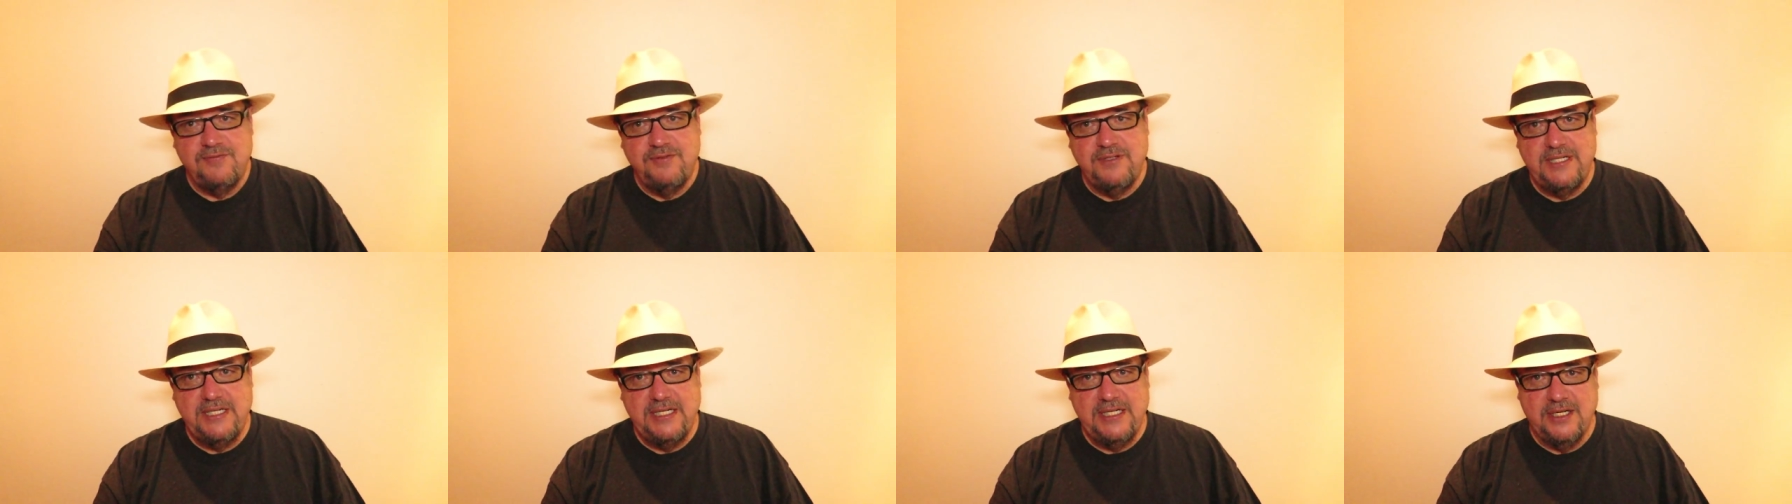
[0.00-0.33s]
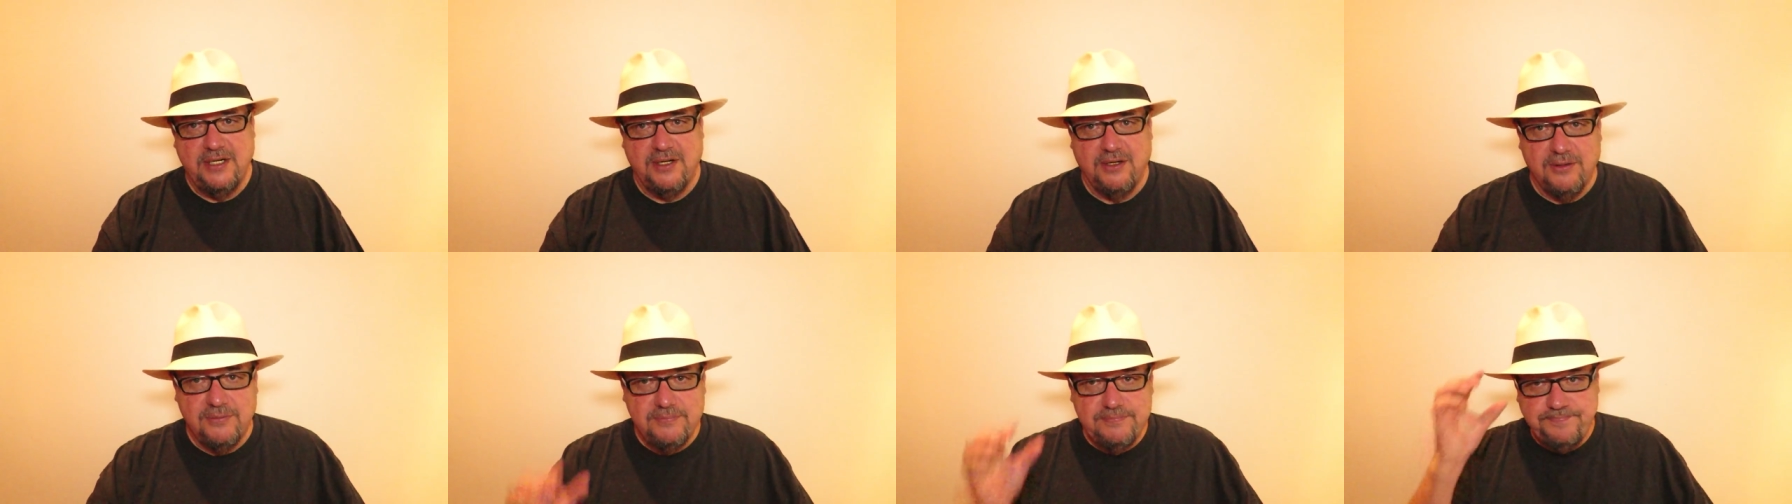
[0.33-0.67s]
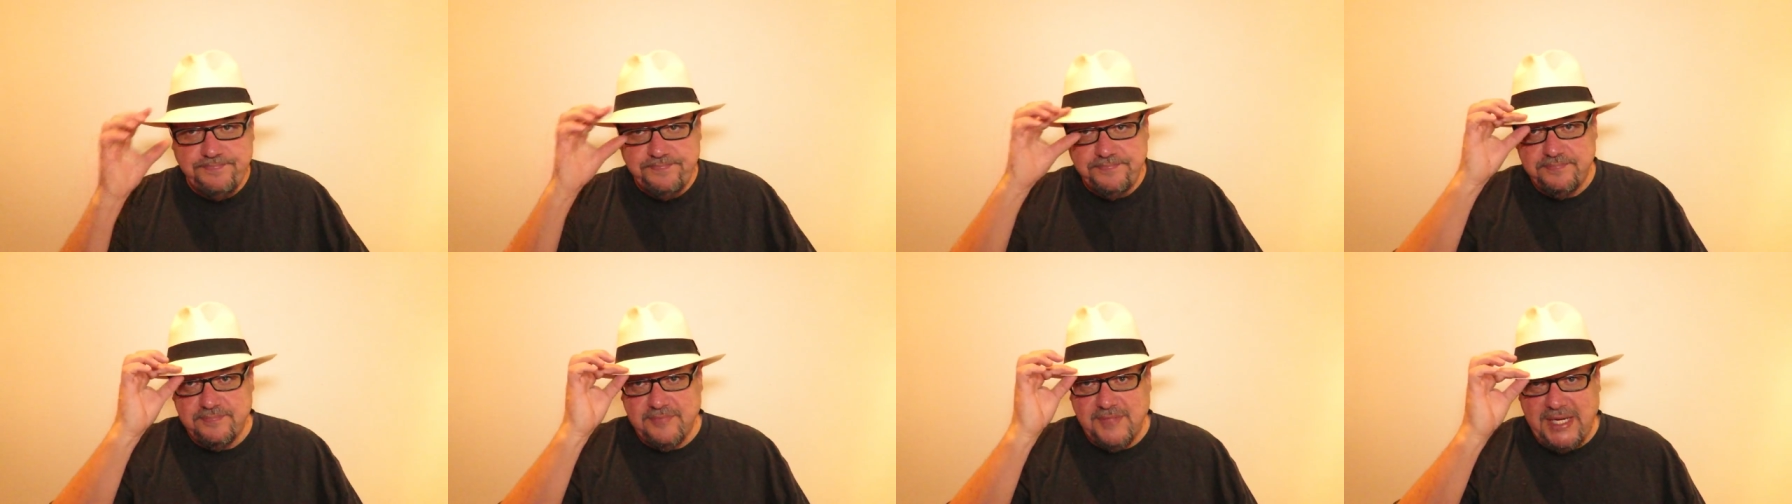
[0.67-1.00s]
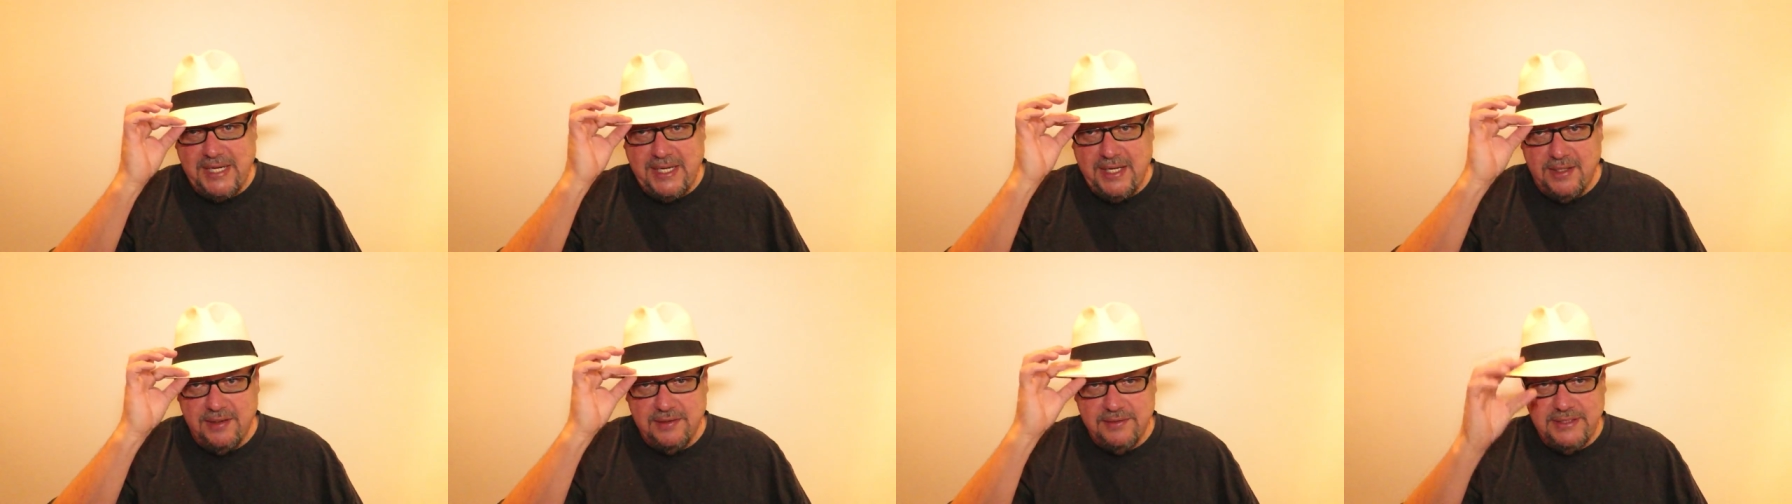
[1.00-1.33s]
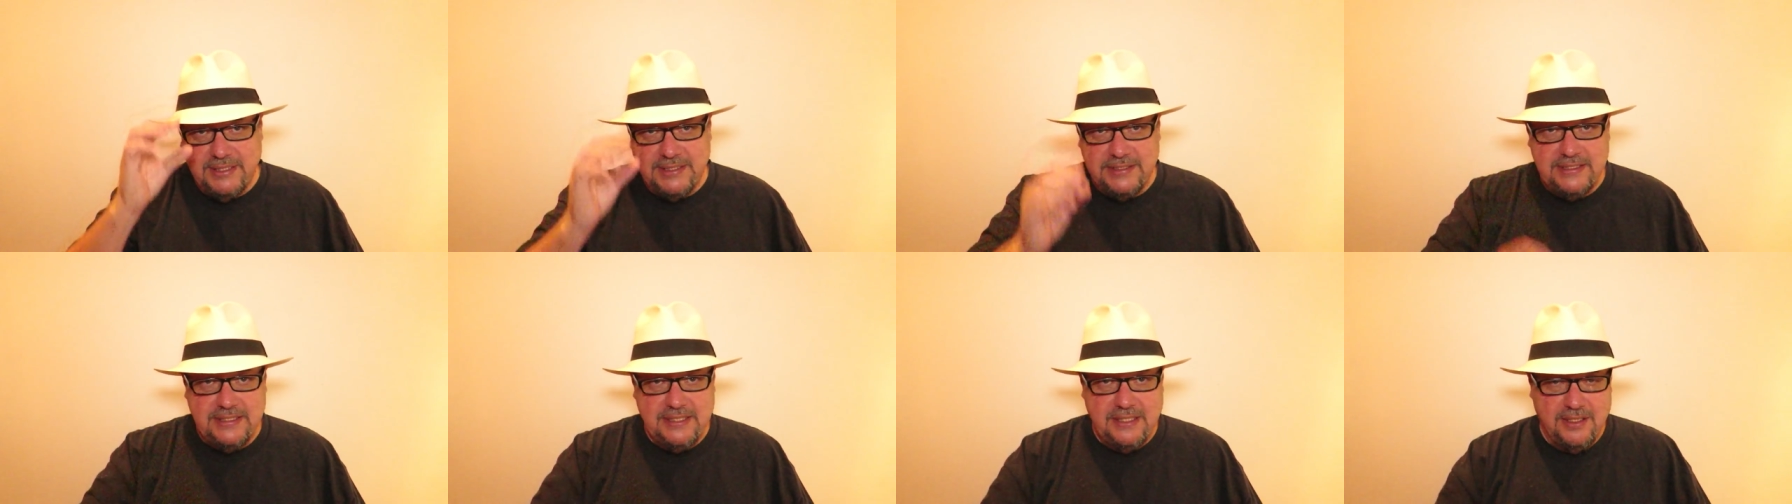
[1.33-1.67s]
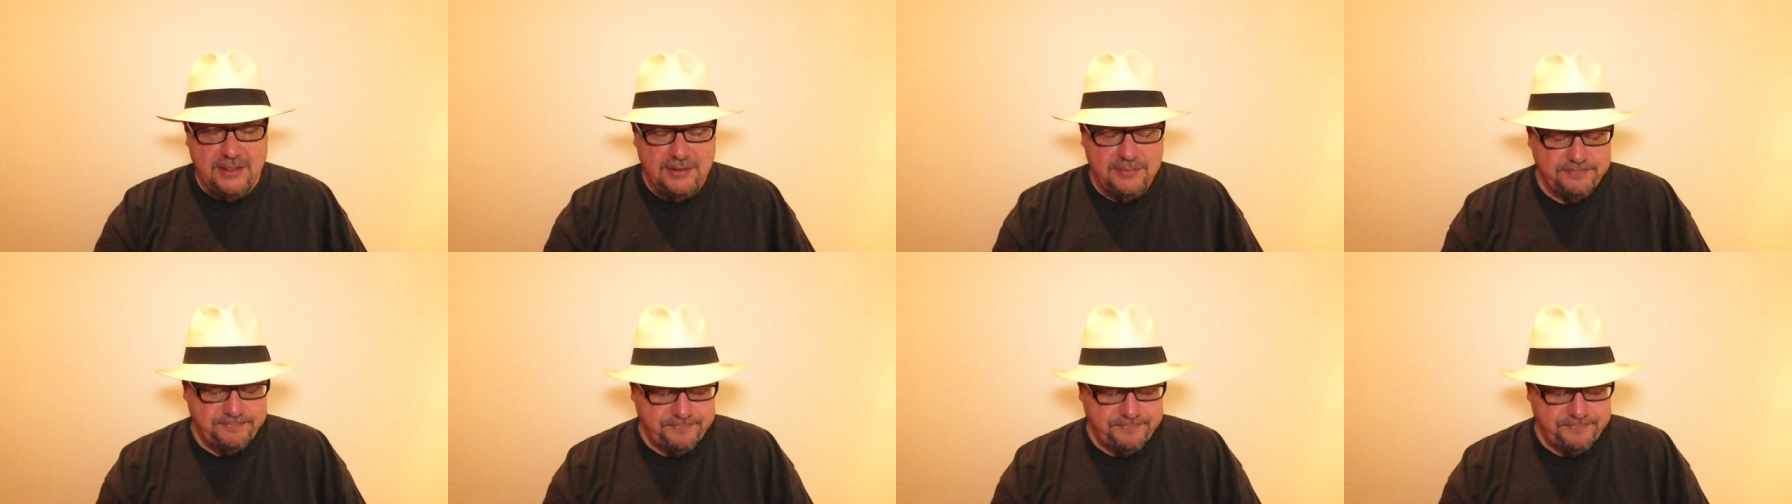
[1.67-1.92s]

video. Yeah, that's here.